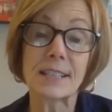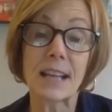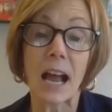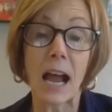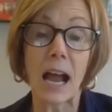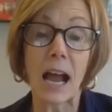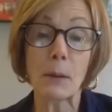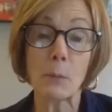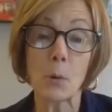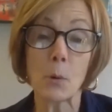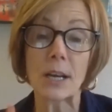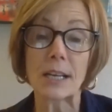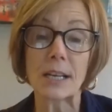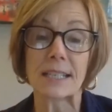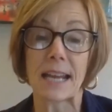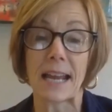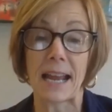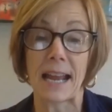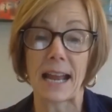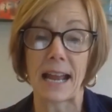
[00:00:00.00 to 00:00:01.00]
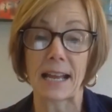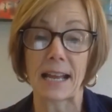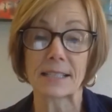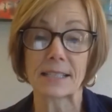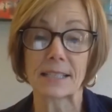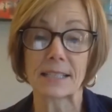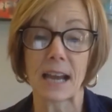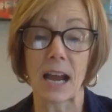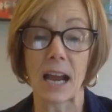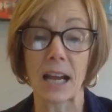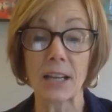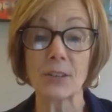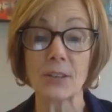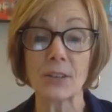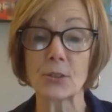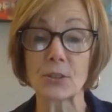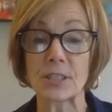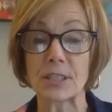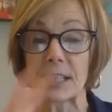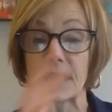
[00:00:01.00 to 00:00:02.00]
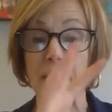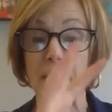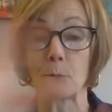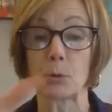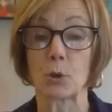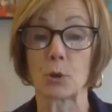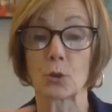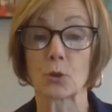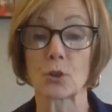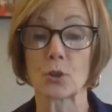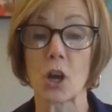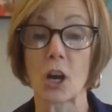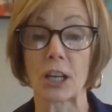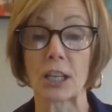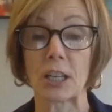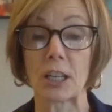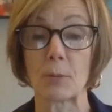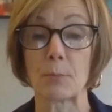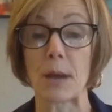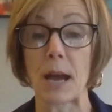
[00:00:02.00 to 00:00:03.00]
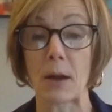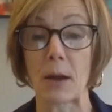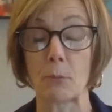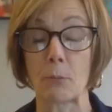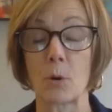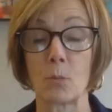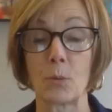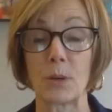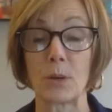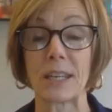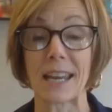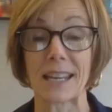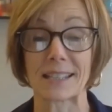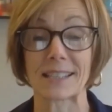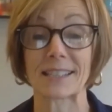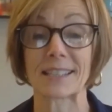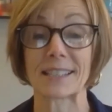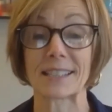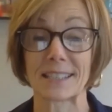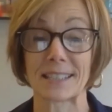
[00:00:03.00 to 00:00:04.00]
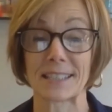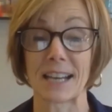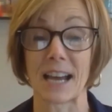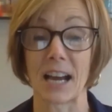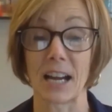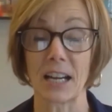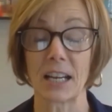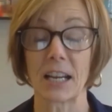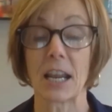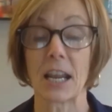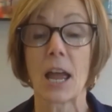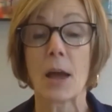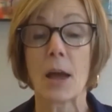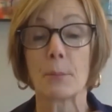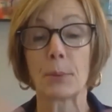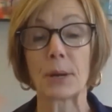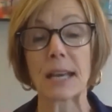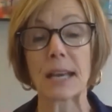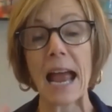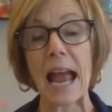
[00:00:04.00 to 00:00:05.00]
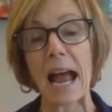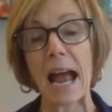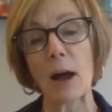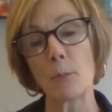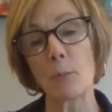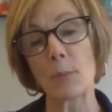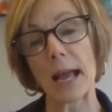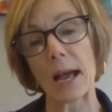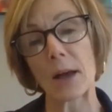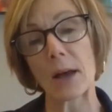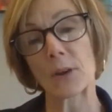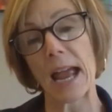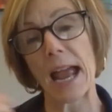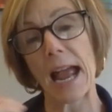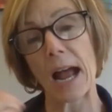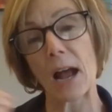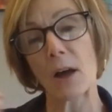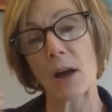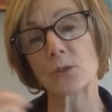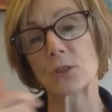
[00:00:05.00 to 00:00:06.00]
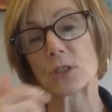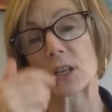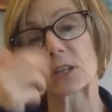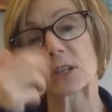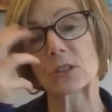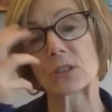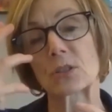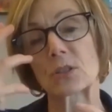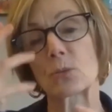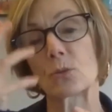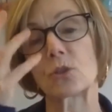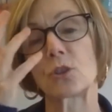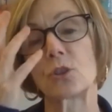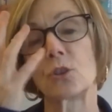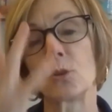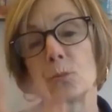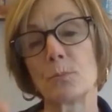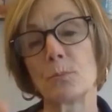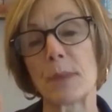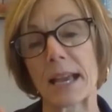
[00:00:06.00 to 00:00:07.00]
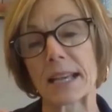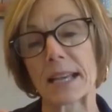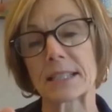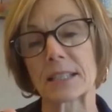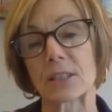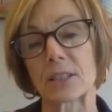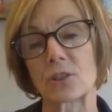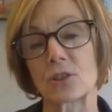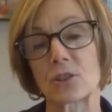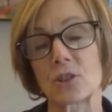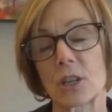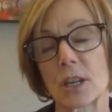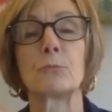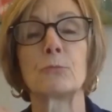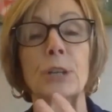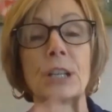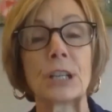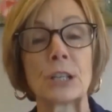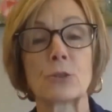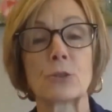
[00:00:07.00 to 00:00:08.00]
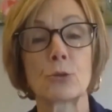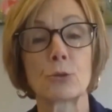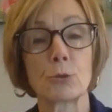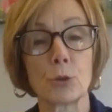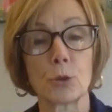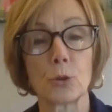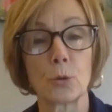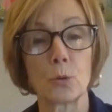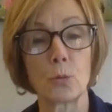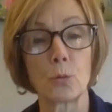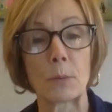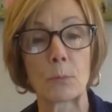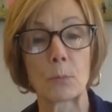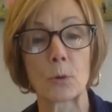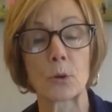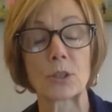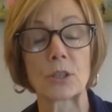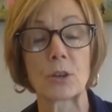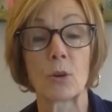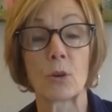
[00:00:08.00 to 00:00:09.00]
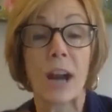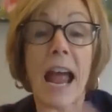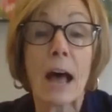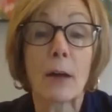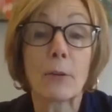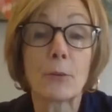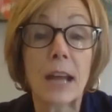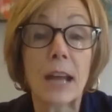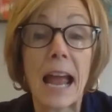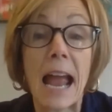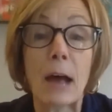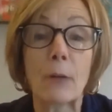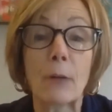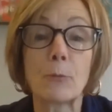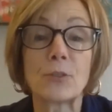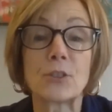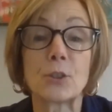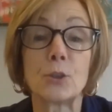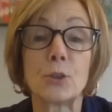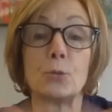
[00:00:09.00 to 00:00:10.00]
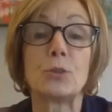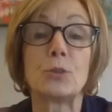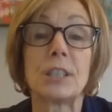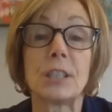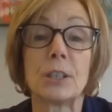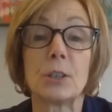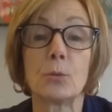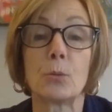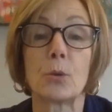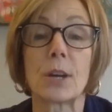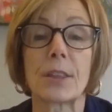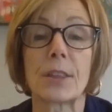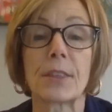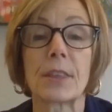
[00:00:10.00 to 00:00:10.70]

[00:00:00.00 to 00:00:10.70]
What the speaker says: I wanted to ask, I understand what you're talking about when we get stuck, but how does your message ring true when or how do you deal with